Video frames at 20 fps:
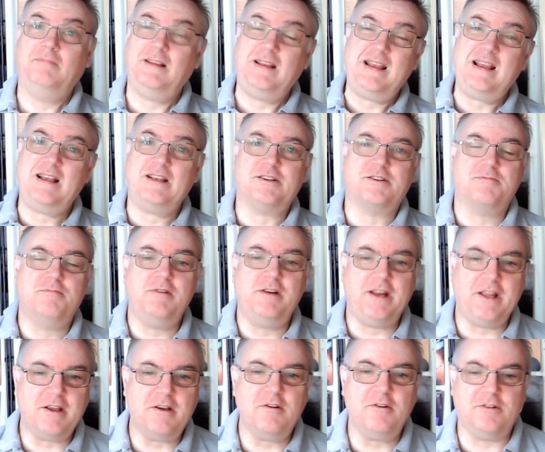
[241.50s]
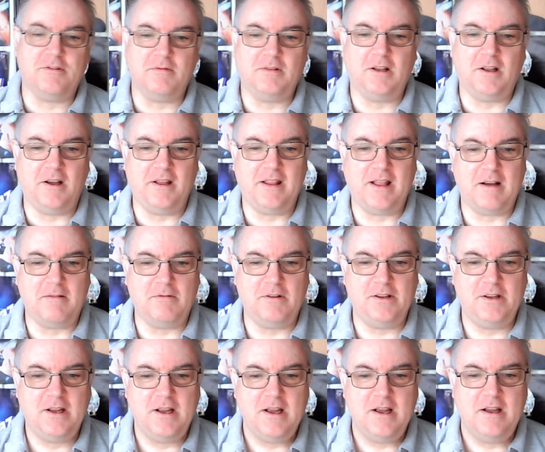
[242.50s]
That's pretty good. I like that
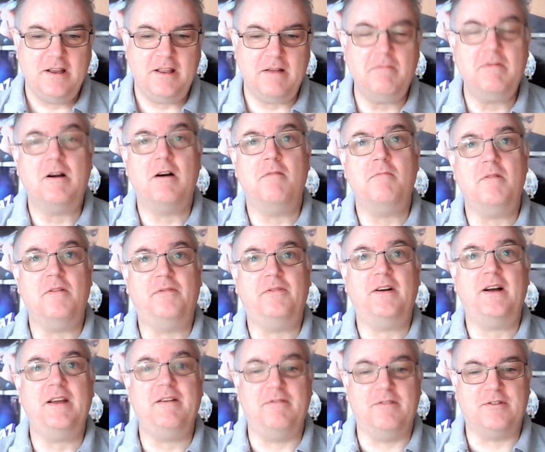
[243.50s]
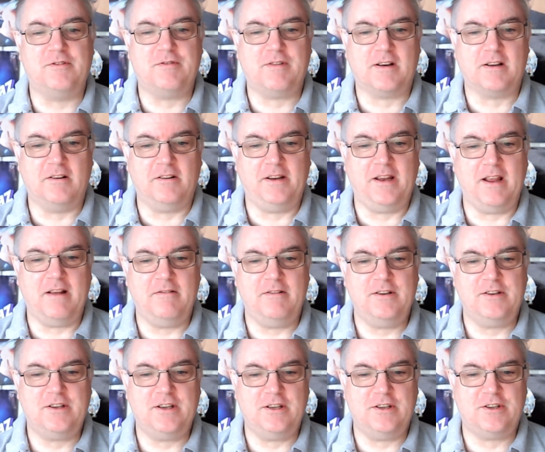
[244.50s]
one. Then we've got my favourite track on here, and
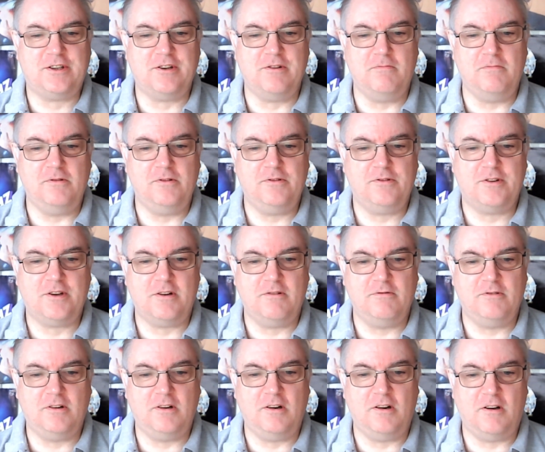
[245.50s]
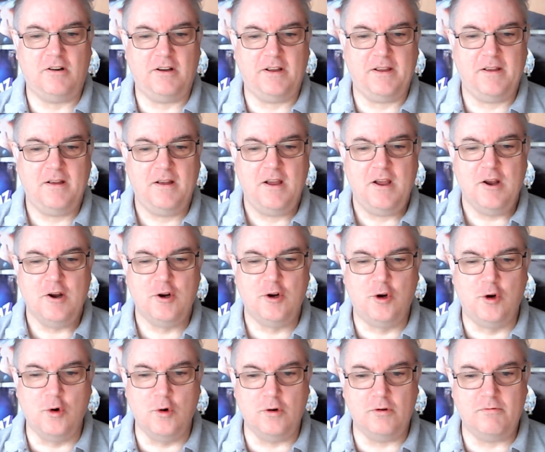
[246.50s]
it's that Someone Told a Lie.
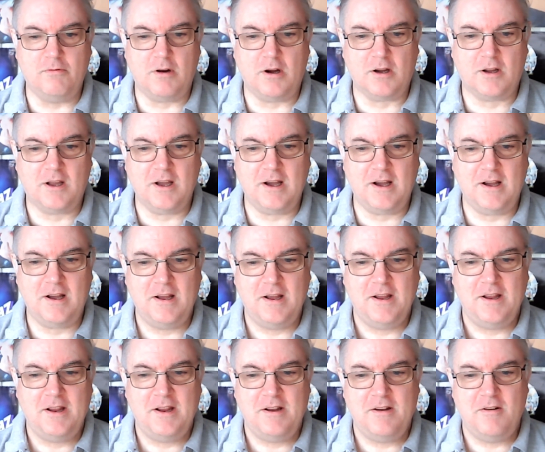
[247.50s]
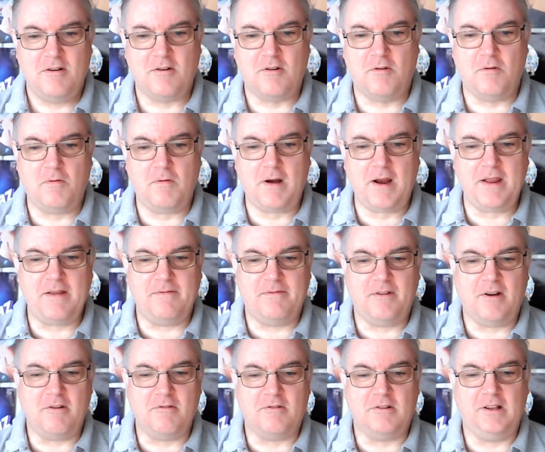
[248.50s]
Good rocker. A great
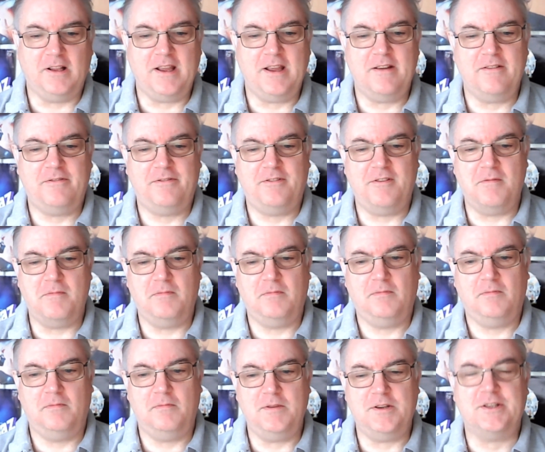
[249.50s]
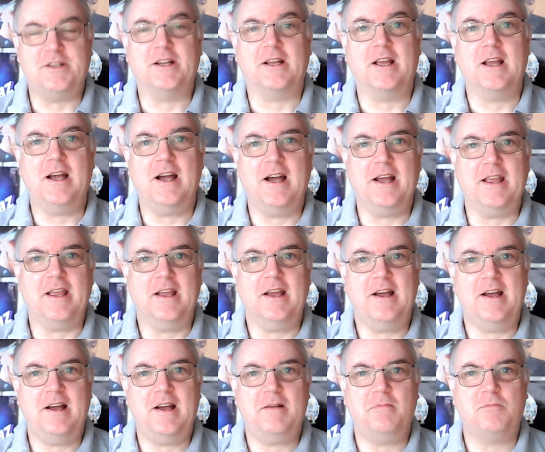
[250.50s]
vocal here from Mr. K.
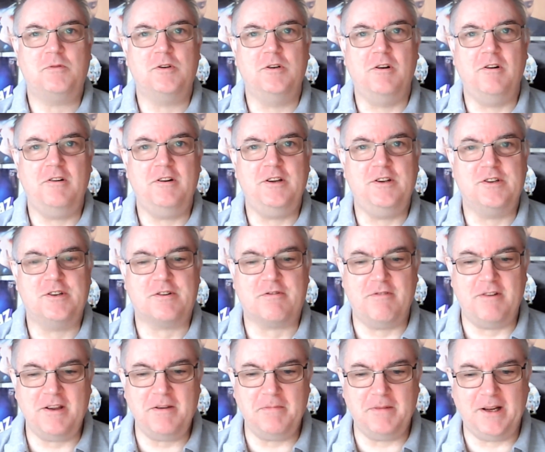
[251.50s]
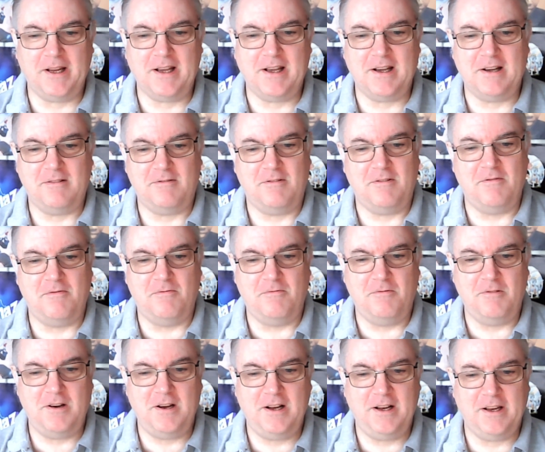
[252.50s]
Absolutely screaming it out.
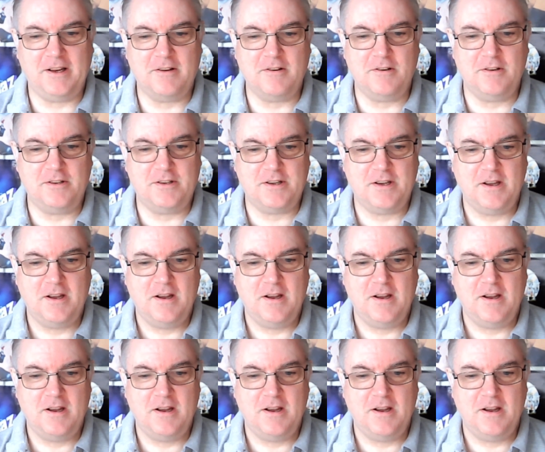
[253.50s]
Really good.